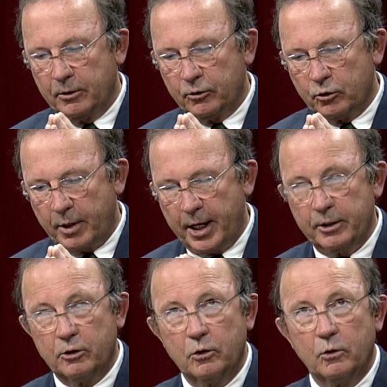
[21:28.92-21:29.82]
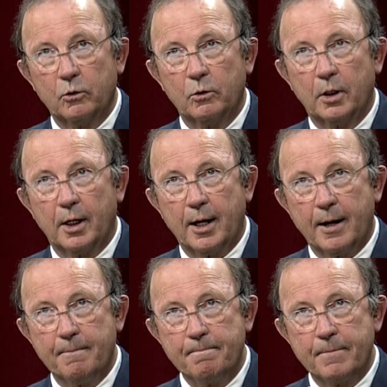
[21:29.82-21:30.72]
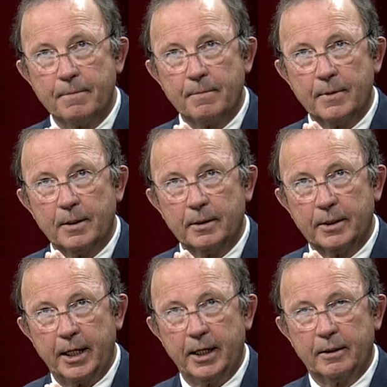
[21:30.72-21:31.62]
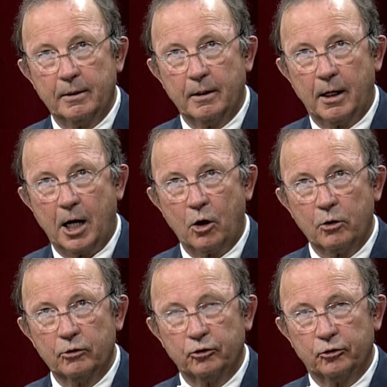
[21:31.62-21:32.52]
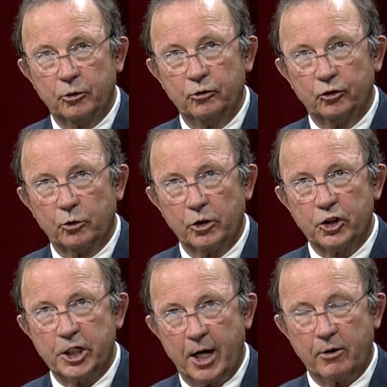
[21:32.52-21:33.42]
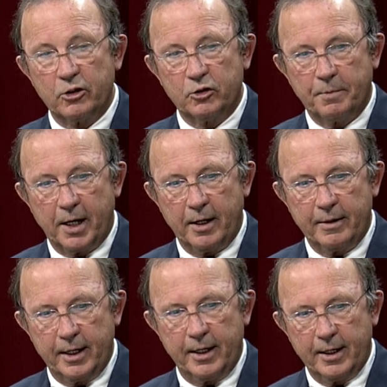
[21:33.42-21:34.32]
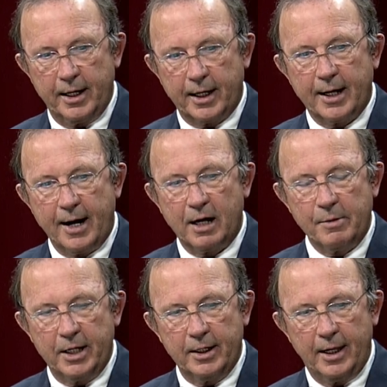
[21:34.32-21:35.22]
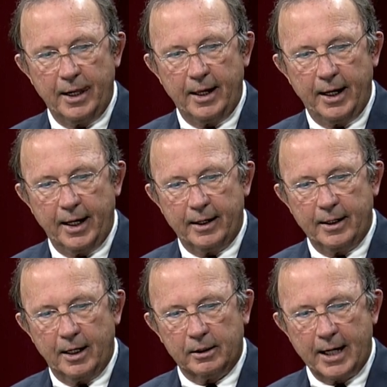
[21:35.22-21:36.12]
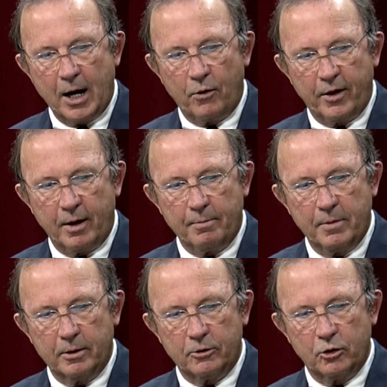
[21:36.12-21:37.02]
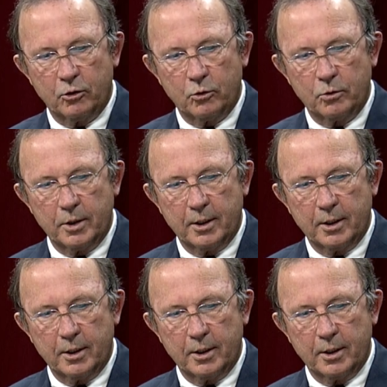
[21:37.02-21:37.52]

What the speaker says: trying to take our students who are challenged by the economy and allow them to